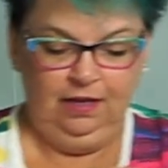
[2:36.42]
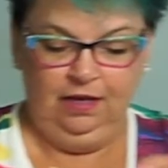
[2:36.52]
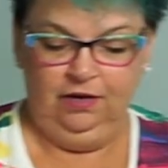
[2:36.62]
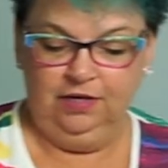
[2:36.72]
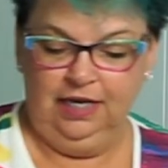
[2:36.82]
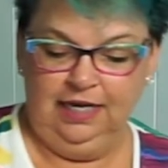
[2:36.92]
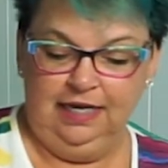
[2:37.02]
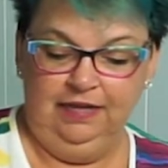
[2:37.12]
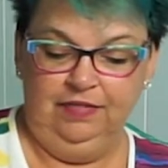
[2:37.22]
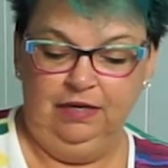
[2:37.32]

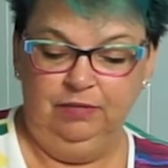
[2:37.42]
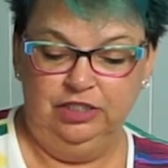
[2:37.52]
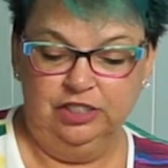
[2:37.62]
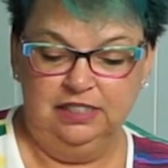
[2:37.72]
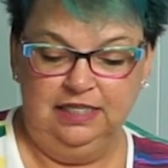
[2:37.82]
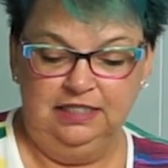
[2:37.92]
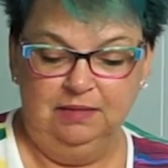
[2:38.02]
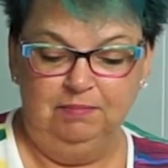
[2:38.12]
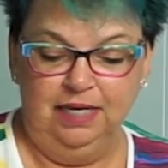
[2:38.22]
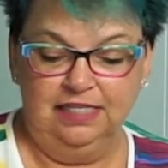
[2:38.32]
Okay, and then we just need to
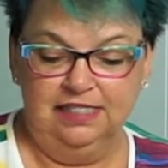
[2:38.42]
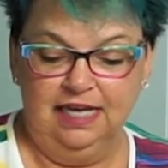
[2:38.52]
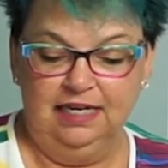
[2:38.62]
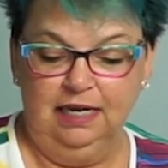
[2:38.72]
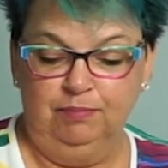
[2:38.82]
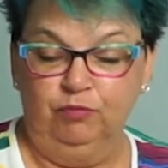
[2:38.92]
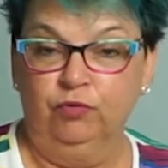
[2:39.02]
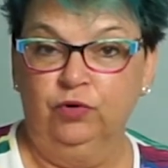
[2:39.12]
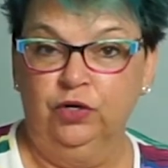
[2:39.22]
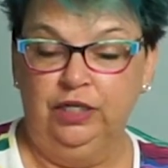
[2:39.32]
mix that up
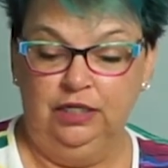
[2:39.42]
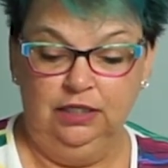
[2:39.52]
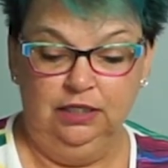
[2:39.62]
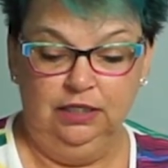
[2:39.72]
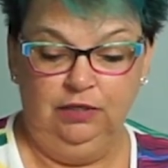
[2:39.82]
really